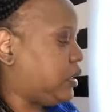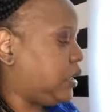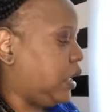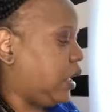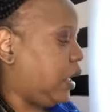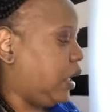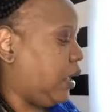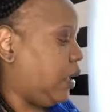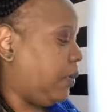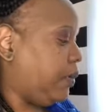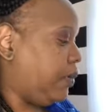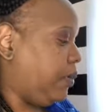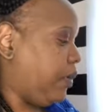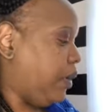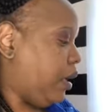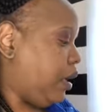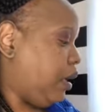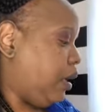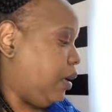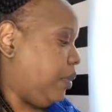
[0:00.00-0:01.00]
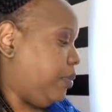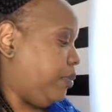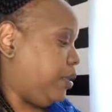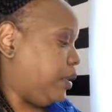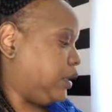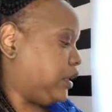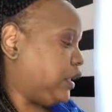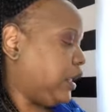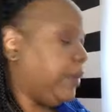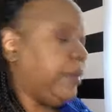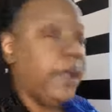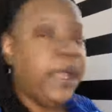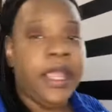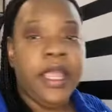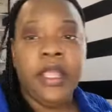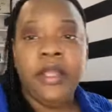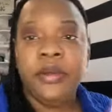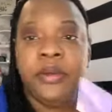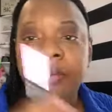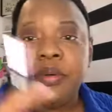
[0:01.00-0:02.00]
um, push-up
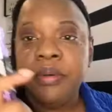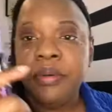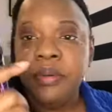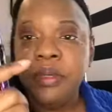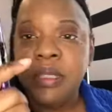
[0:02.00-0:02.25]
angel.